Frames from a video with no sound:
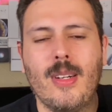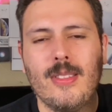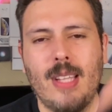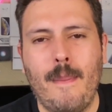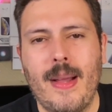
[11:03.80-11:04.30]

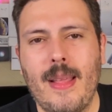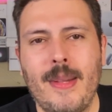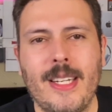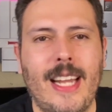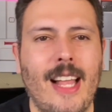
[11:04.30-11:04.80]
stop by the
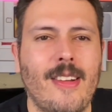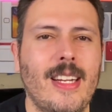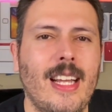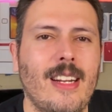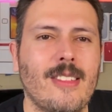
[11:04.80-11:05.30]
Peanut Gallery,
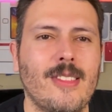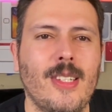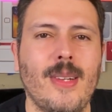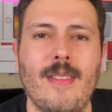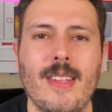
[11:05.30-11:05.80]
and I'll see
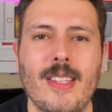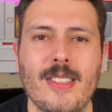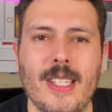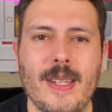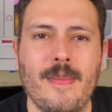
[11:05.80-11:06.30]
you every Thursday.